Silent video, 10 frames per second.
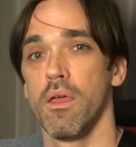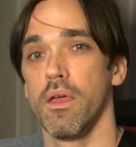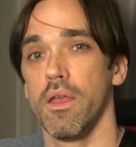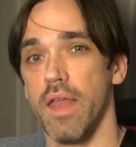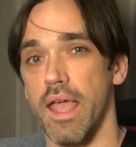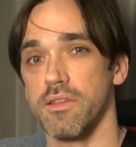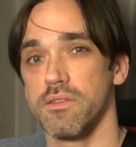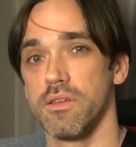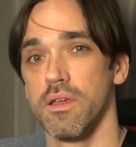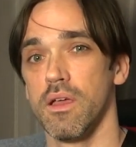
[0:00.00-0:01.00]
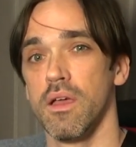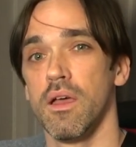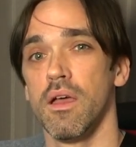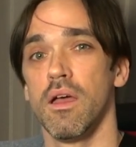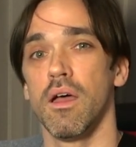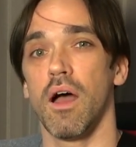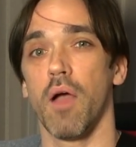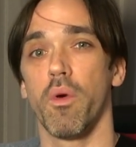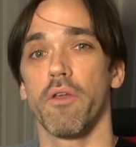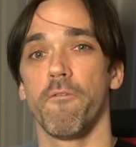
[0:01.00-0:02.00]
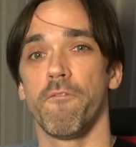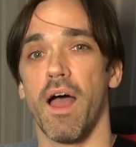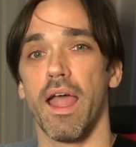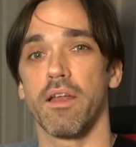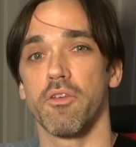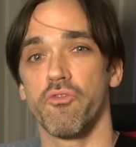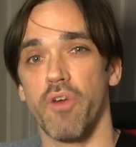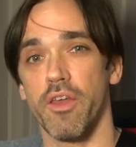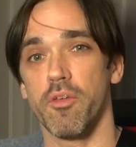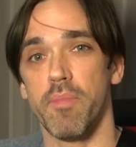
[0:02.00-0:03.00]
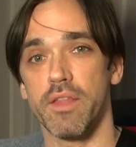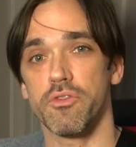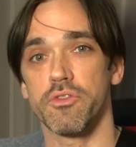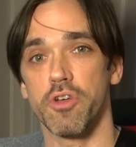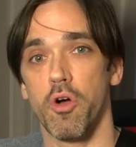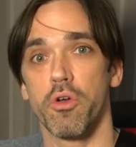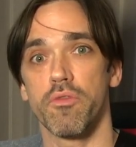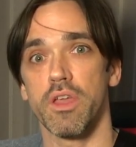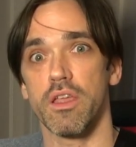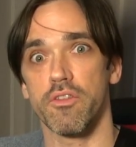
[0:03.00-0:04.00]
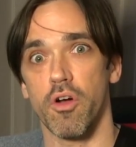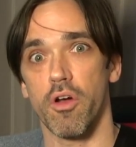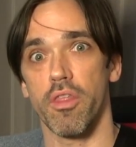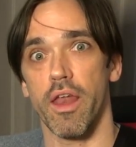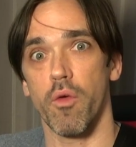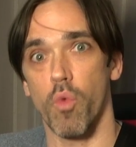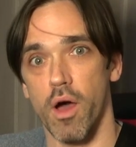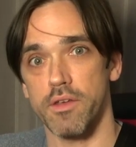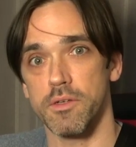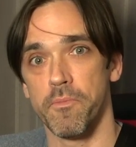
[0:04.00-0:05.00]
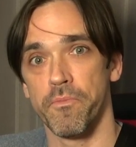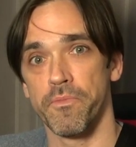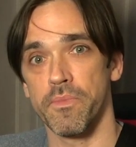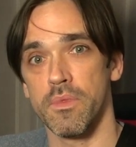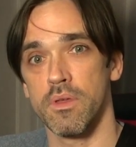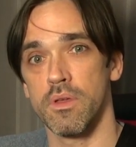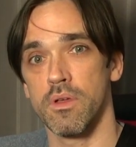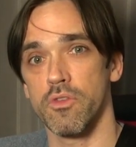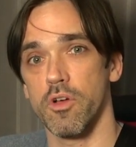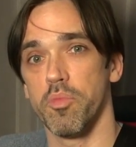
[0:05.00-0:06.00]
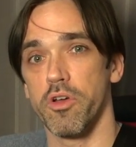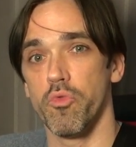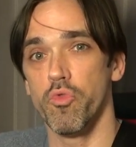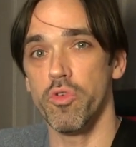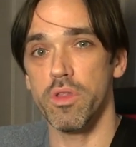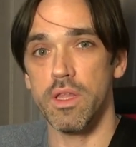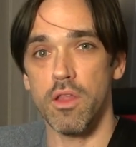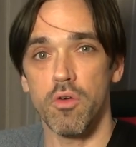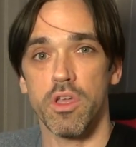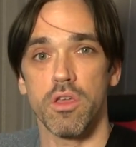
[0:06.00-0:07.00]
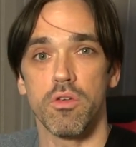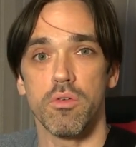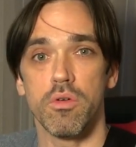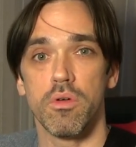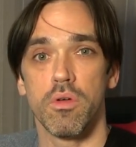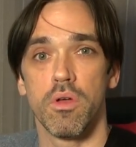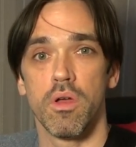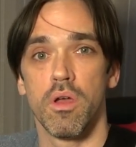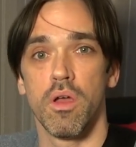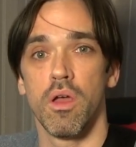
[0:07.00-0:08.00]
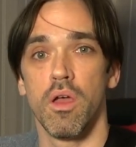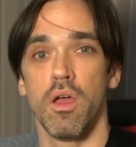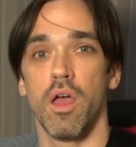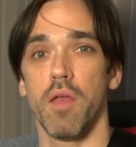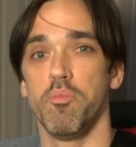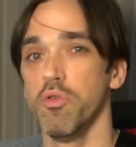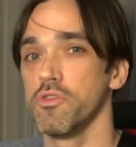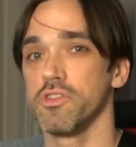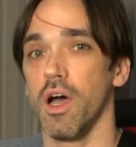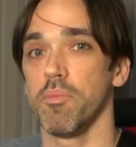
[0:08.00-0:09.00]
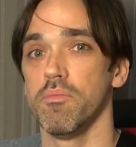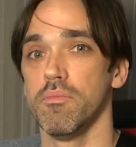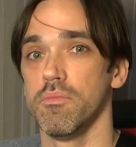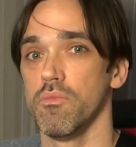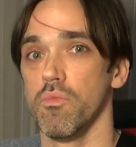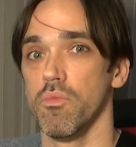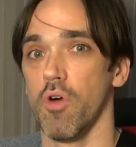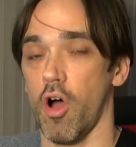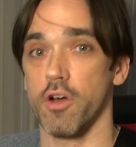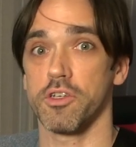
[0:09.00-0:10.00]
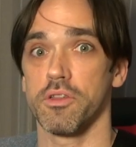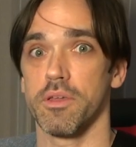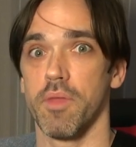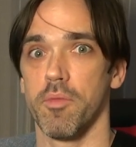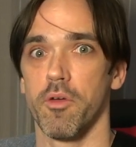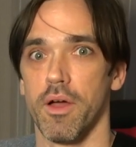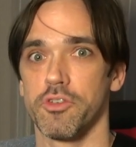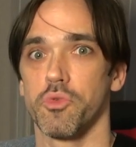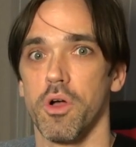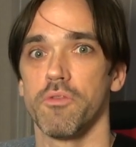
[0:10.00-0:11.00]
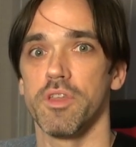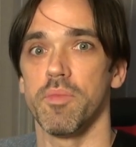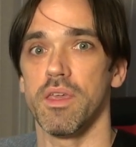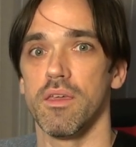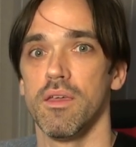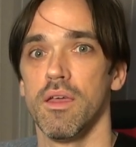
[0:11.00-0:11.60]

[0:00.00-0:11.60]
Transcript: Next, I want to find the fundamental tone of the guitar that I want. So I'll put a really low Q and boost up harshly, maybe around 12 dB.